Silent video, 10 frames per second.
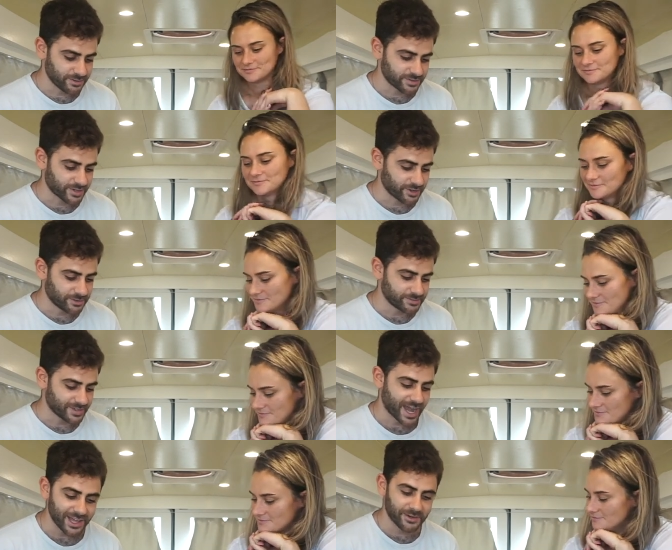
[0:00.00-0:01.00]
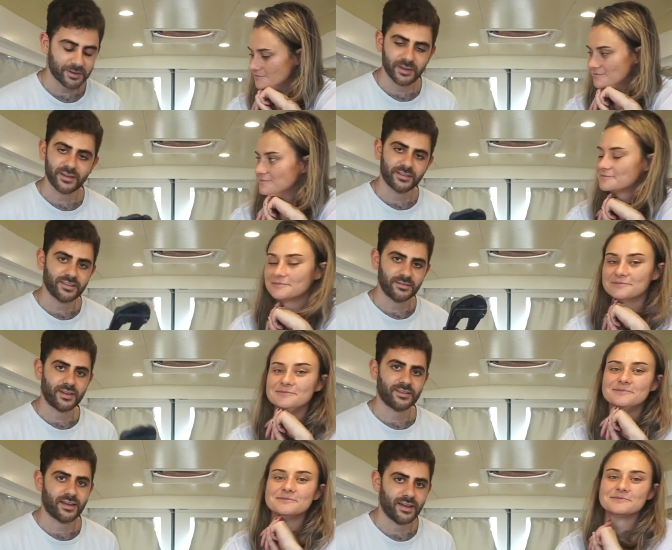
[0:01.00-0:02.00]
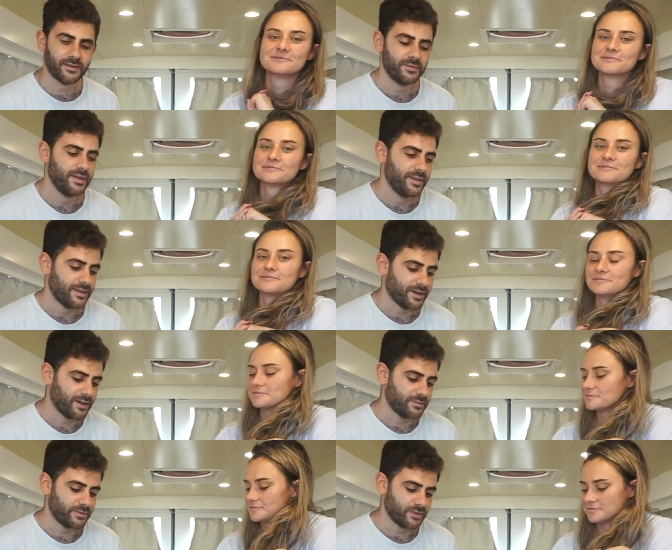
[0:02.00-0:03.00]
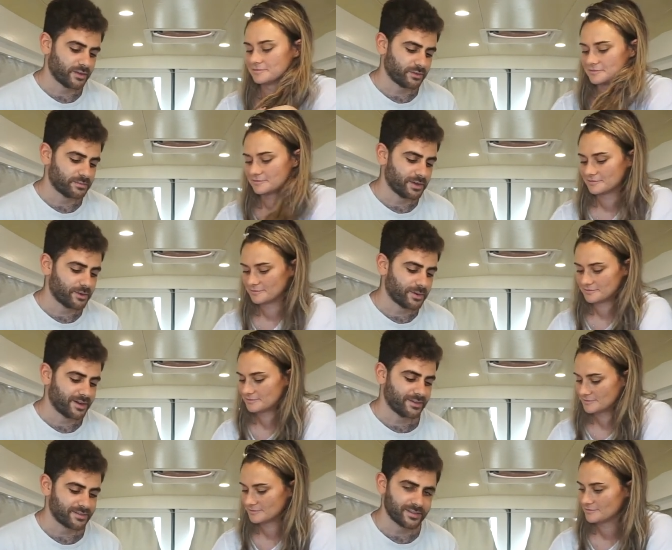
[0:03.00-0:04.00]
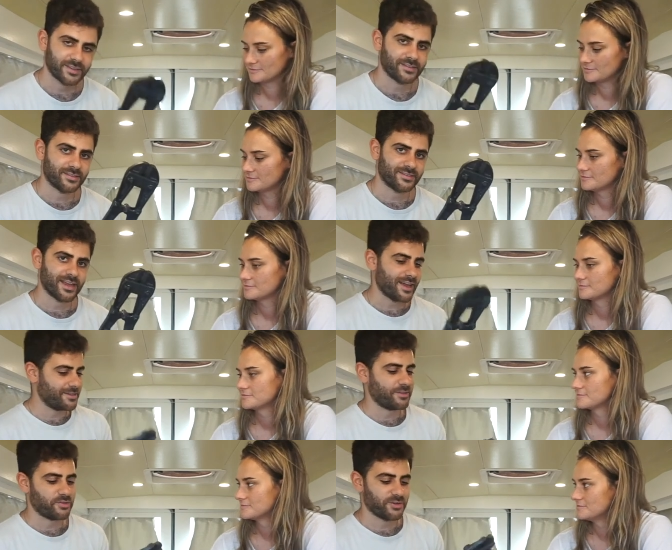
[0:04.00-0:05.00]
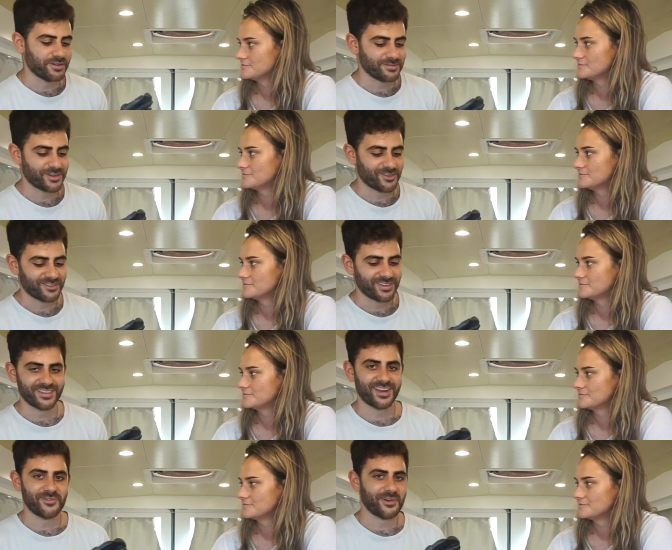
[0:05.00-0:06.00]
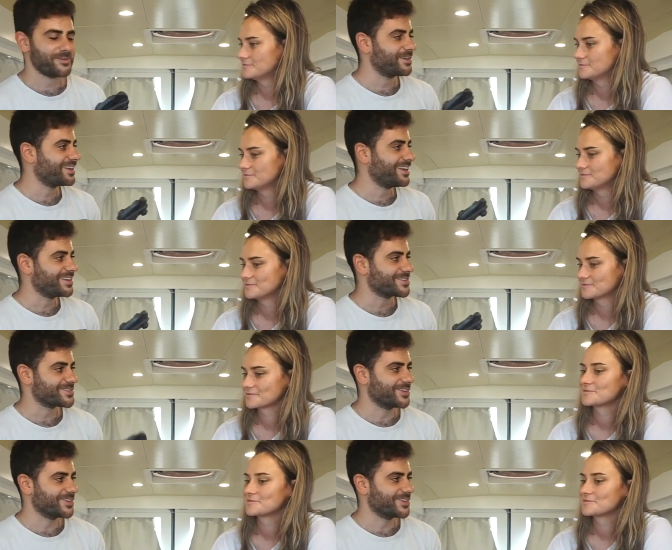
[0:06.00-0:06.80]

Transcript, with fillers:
Speaker 1: So highly recommend to save that time. Um, if you got those bigger wires, this is that third mm-hmm. and final thing that I recommend getting. So